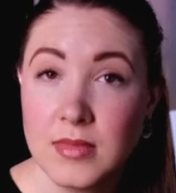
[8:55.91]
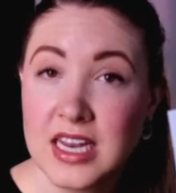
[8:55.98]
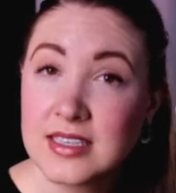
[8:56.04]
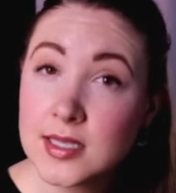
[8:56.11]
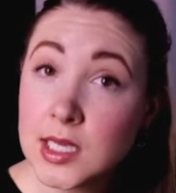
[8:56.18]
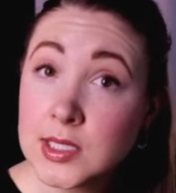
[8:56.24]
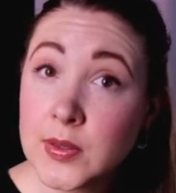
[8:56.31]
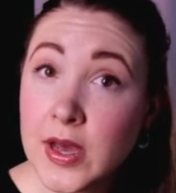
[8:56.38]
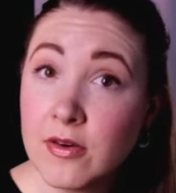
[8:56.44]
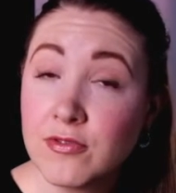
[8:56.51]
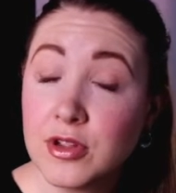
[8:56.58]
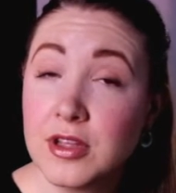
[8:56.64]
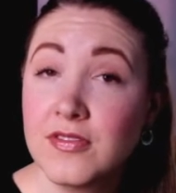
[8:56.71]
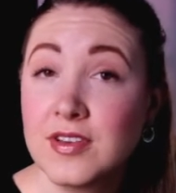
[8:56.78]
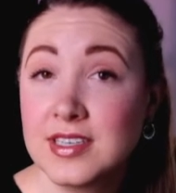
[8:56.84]
And it's also
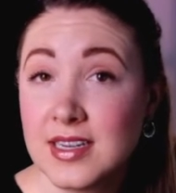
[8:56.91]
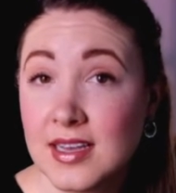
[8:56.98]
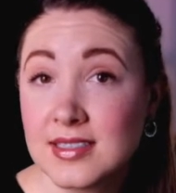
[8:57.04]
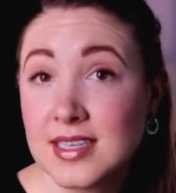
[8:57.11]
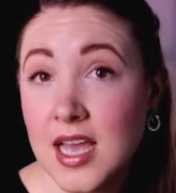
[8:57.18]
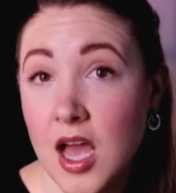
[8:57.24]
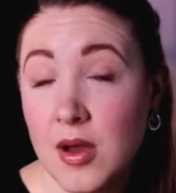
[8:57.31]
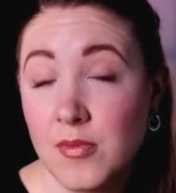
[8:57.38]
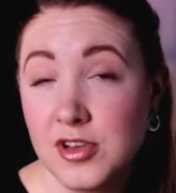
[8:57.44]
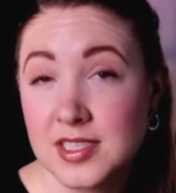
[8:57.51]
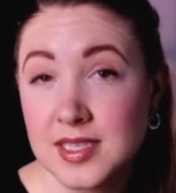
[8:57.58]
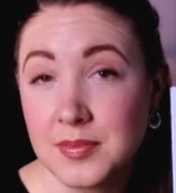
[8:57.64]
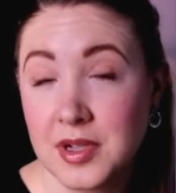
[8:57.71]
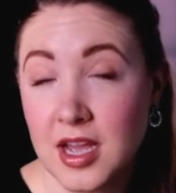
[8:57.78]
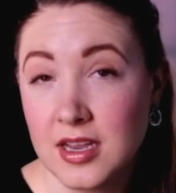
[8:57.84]
helpful if it does come with
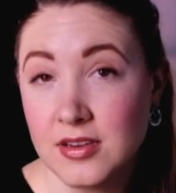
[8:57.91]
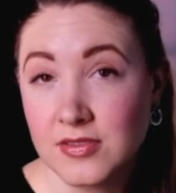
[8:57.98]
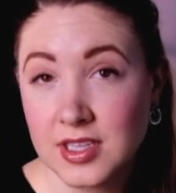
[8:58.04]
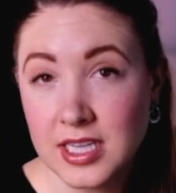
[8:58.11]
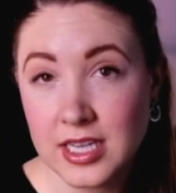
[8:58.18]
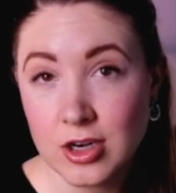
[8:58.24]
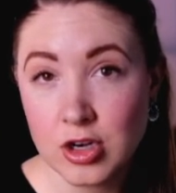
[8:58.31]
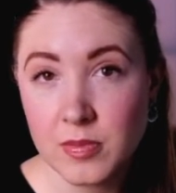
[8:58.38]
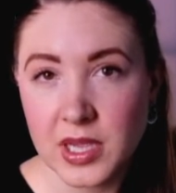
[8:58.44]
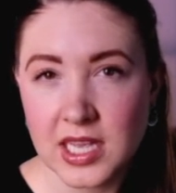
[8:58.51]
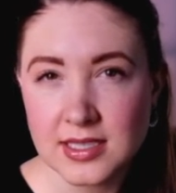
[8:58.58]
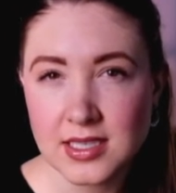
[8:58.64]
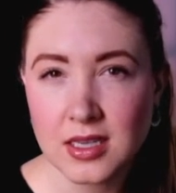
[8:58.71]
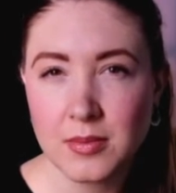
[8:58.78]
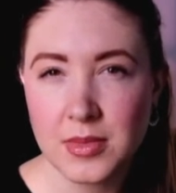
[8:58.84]
some kind of cleaner
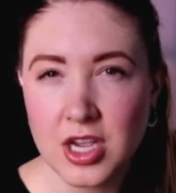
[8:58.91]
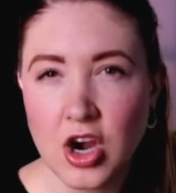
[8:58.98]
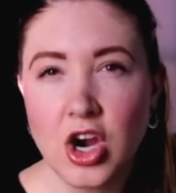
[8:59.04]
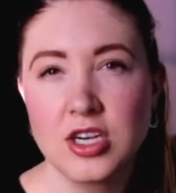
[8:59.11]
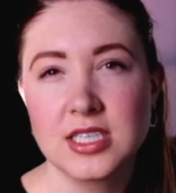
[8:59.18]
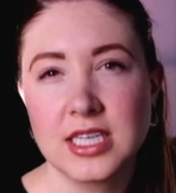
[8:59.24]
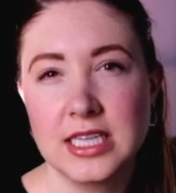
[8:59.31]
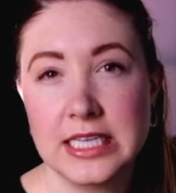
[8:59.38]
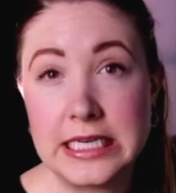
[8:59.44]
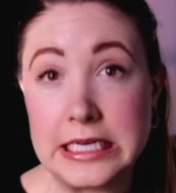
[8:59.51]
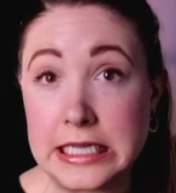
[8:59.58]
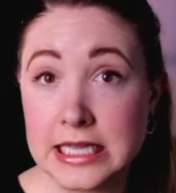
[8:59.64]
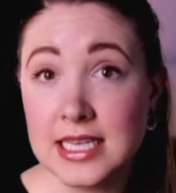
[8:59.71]
because it can be hard to clean